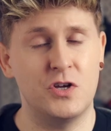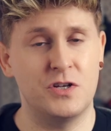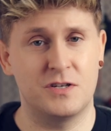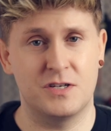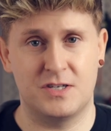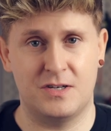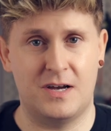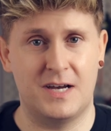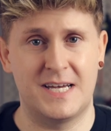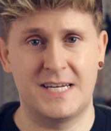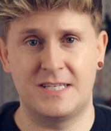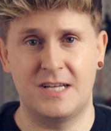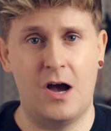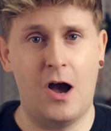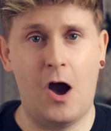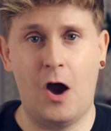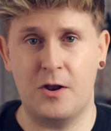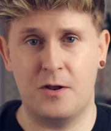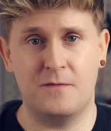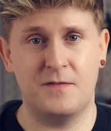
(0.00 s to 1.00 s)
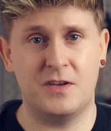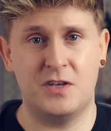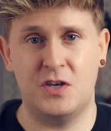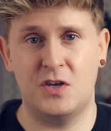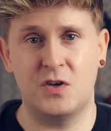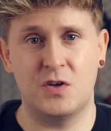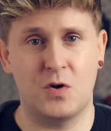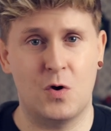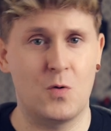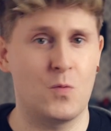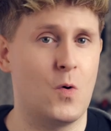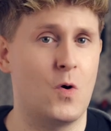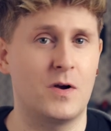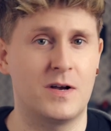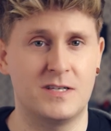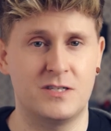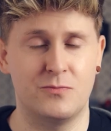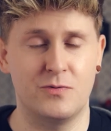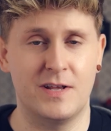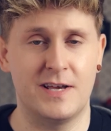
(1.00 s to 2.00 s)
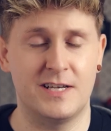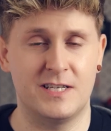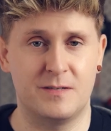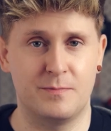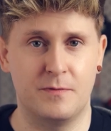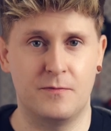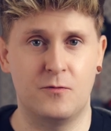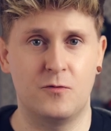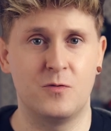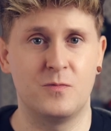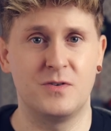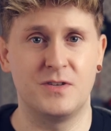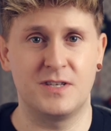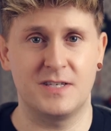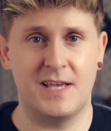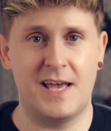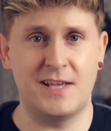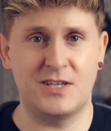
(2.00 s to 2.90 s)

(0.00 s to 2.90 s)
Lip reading: you decide, I don't think you can go wrong as it relates to performance.